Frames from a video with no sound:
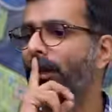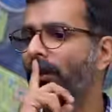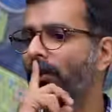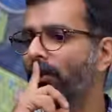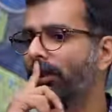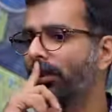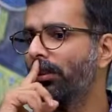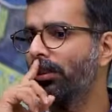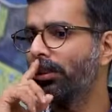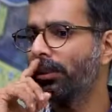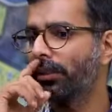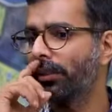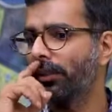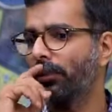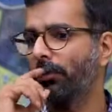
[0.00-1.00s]
Hello and
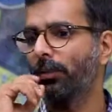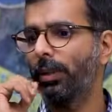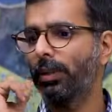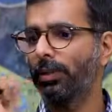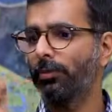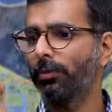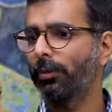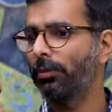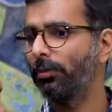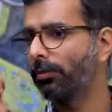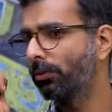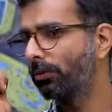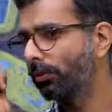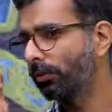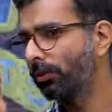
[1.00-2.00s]
welcome
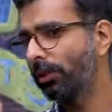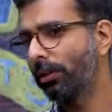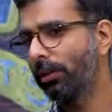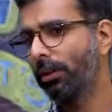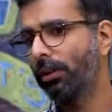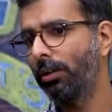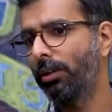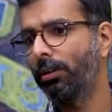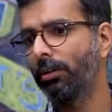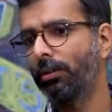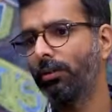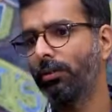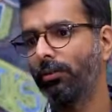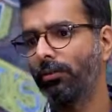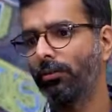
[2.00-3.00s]
to
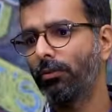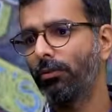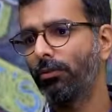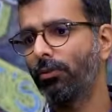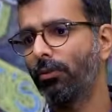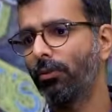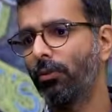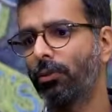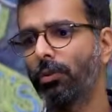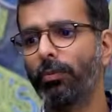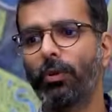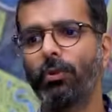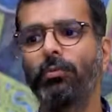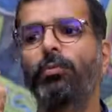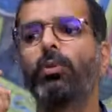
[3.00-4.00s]
the
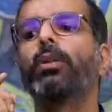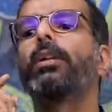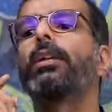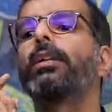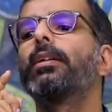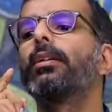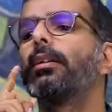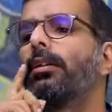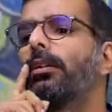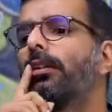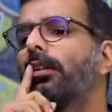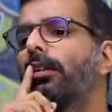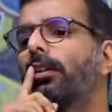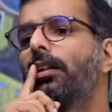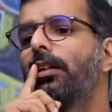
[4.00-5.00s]
Rotomouth Bulletin.
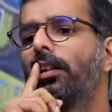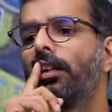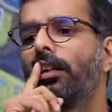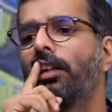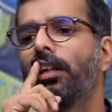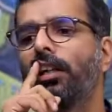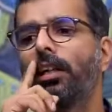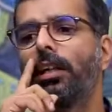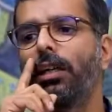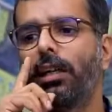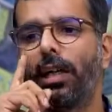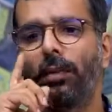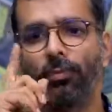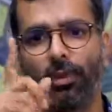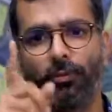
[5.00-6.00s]

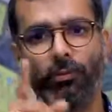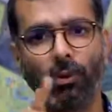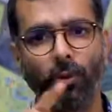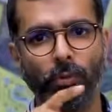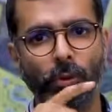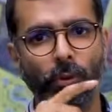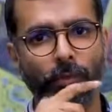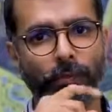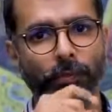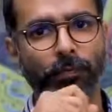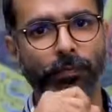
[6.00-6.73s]
I'm Jeff Goldblum.